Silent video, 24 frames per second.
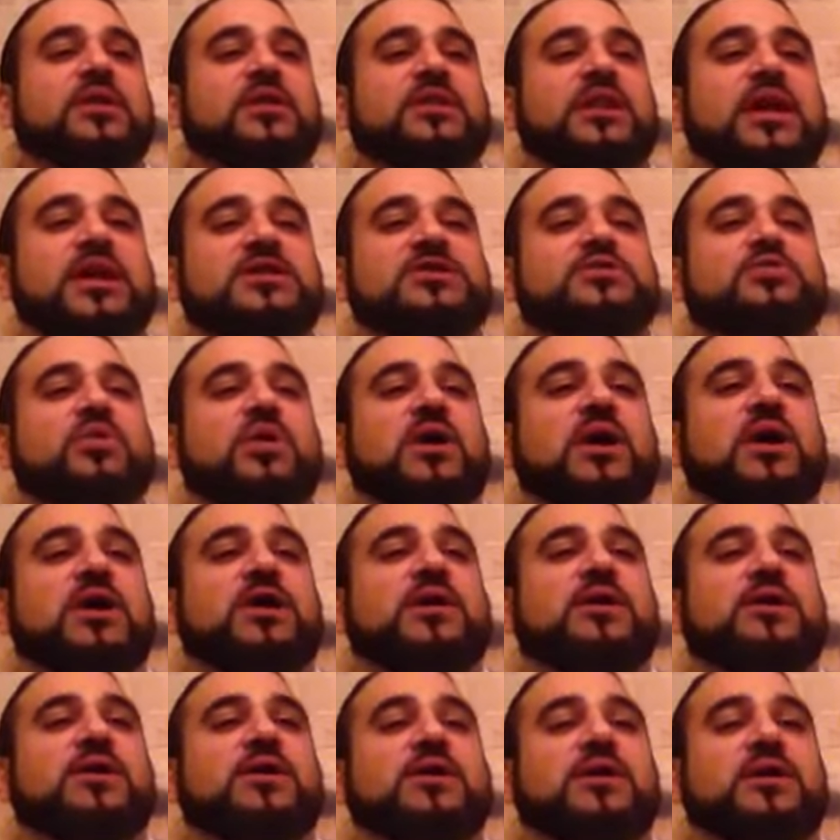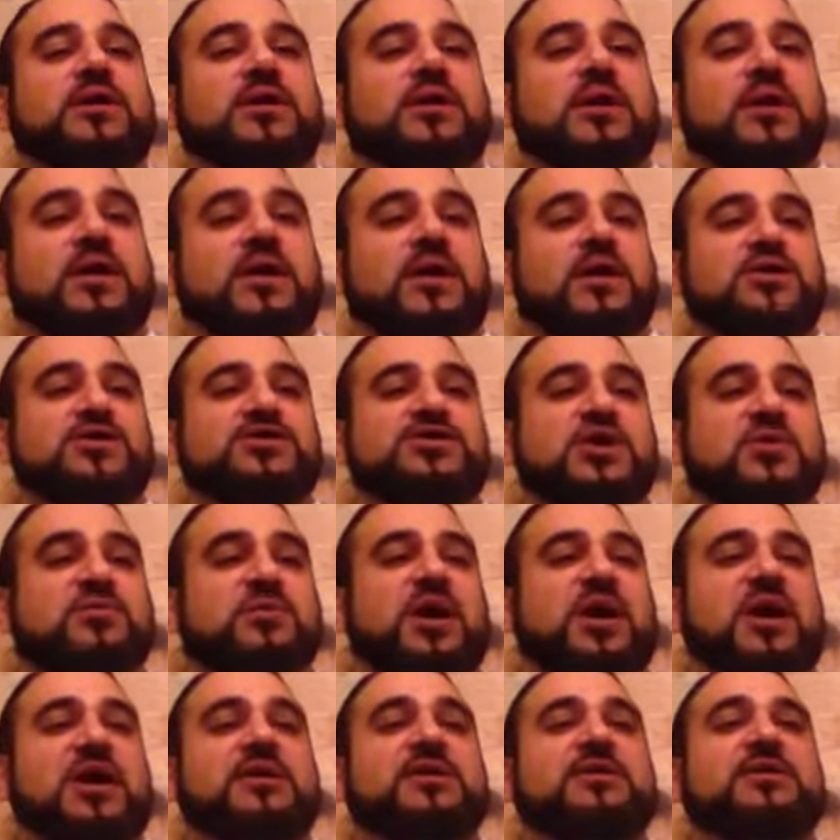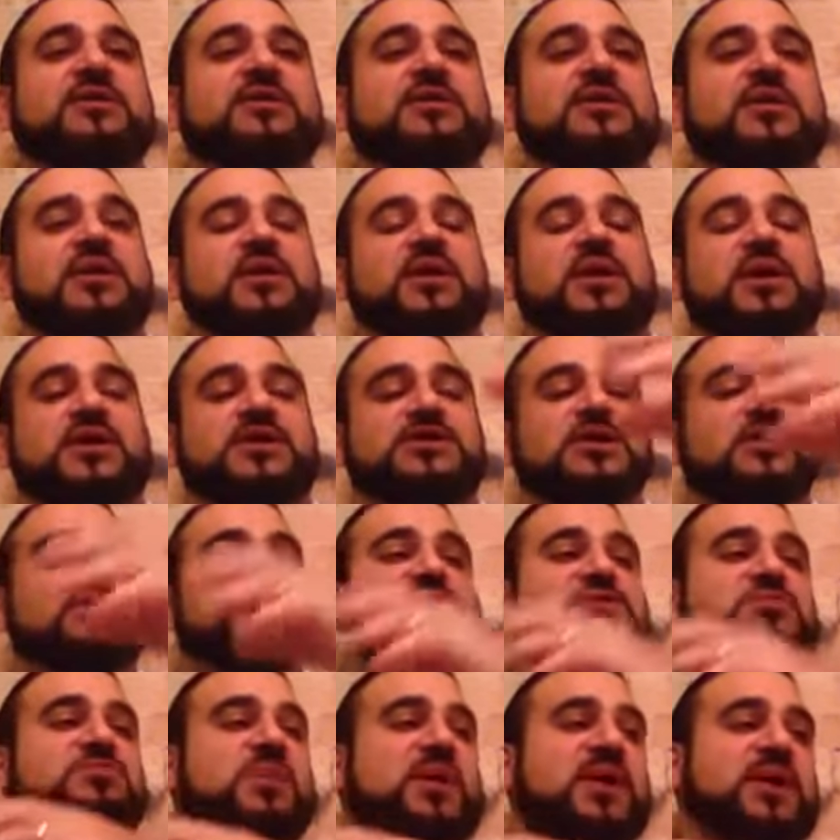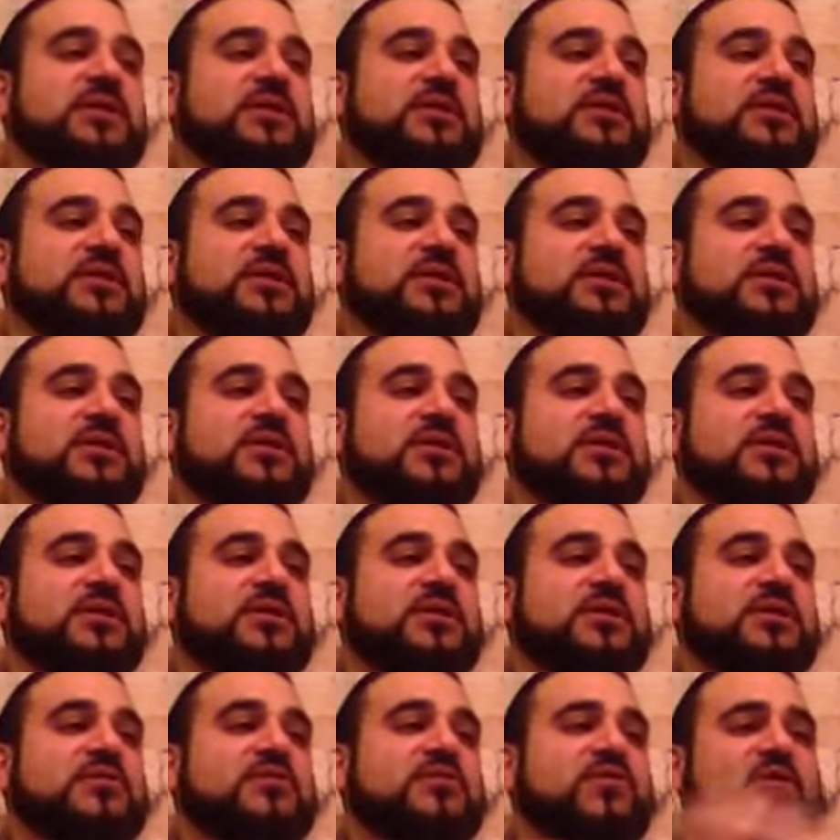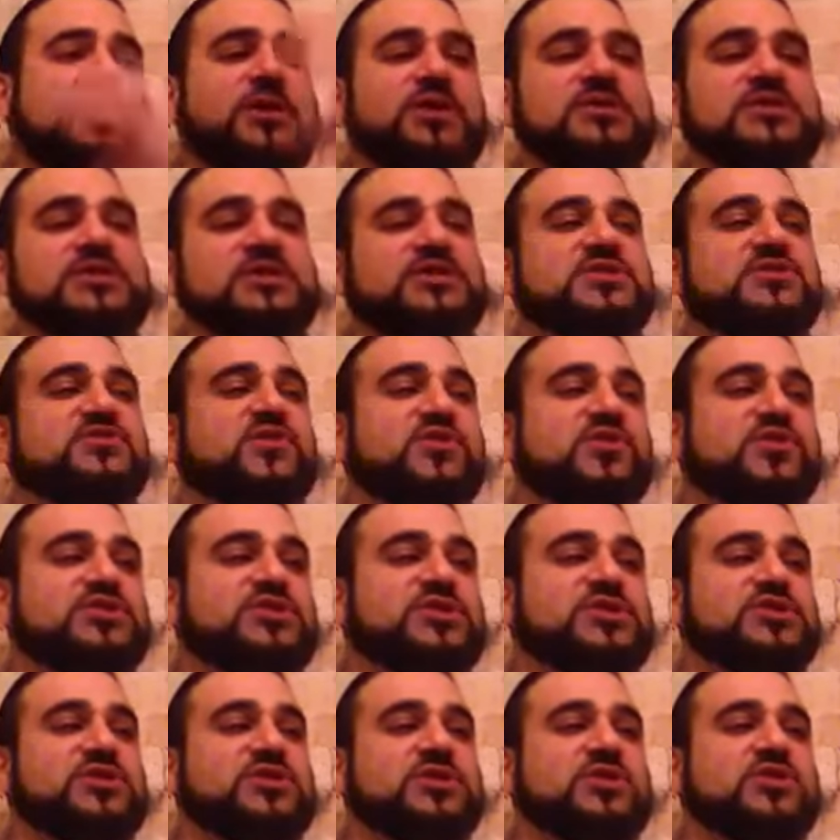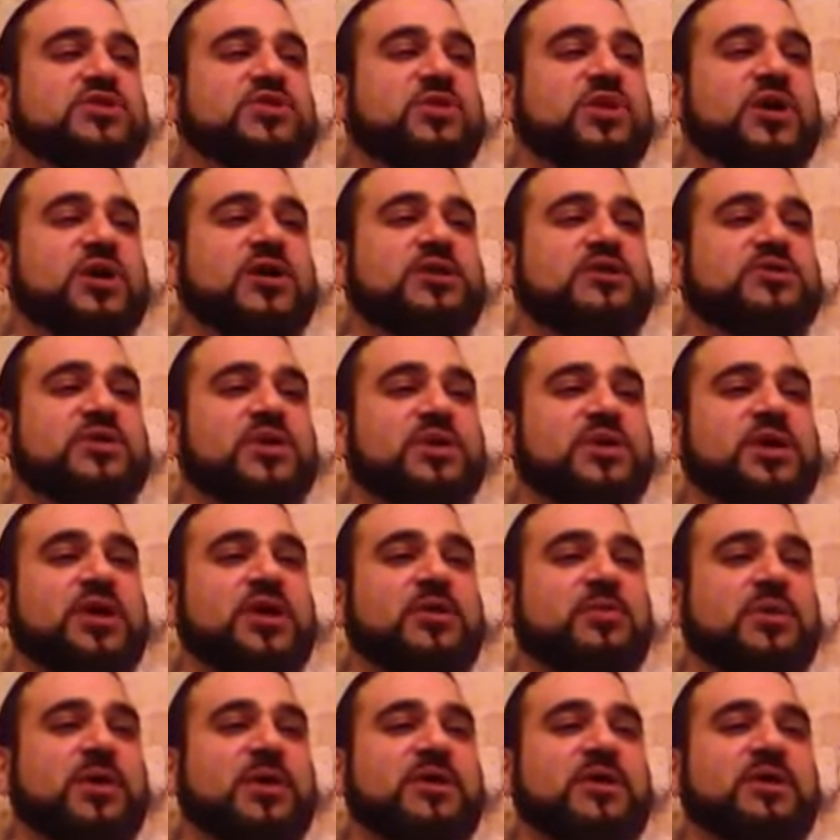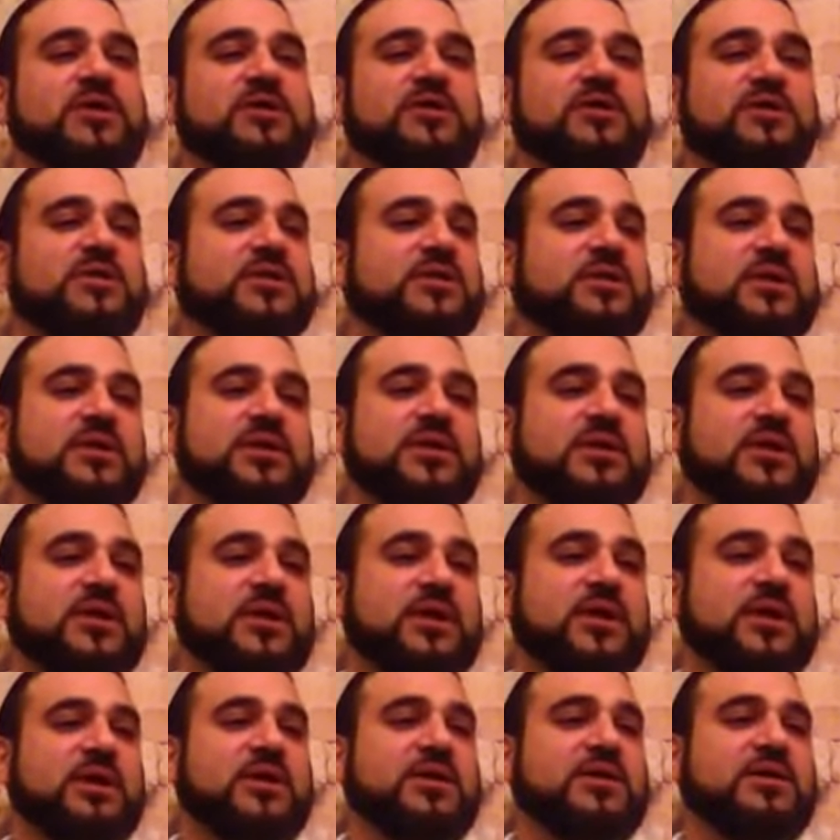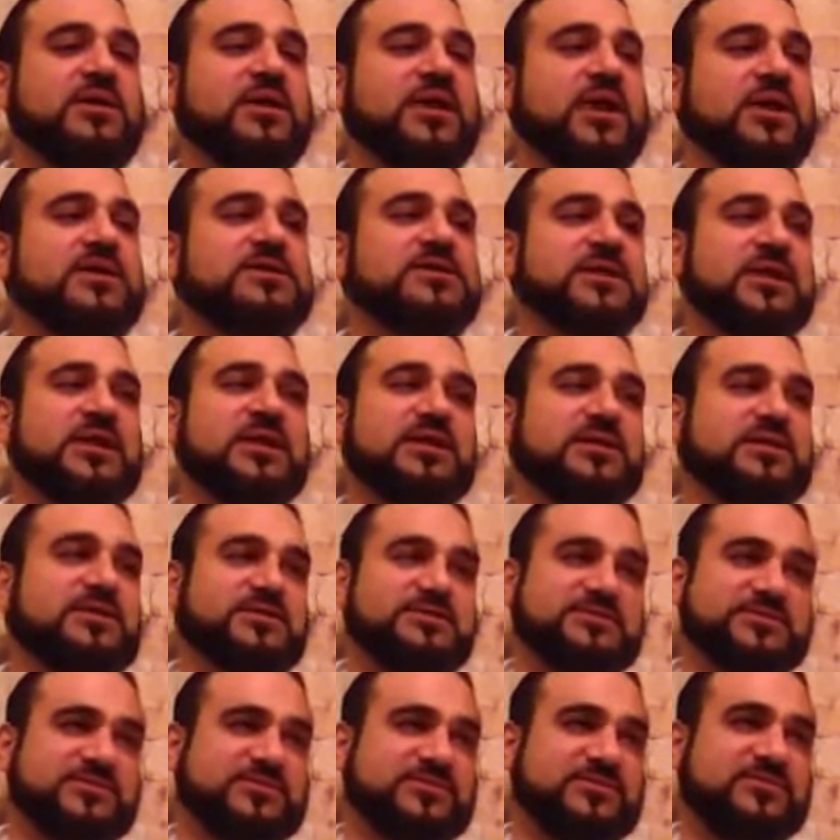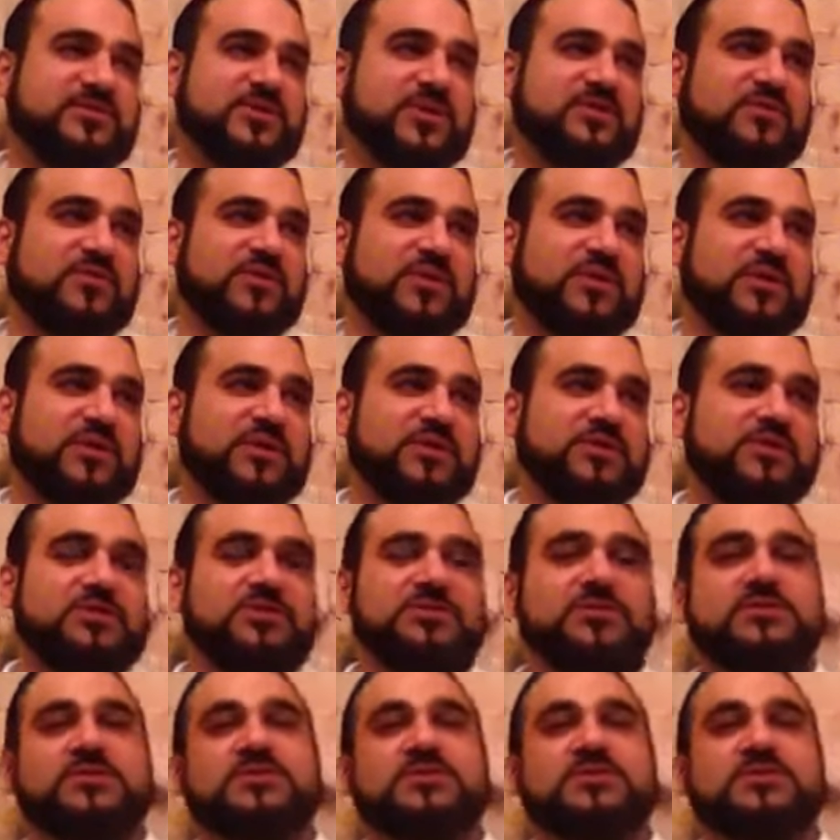That's why on Shabbat Hashem spent 46 verses in the Torah talking about it. On Retzach, very, very little.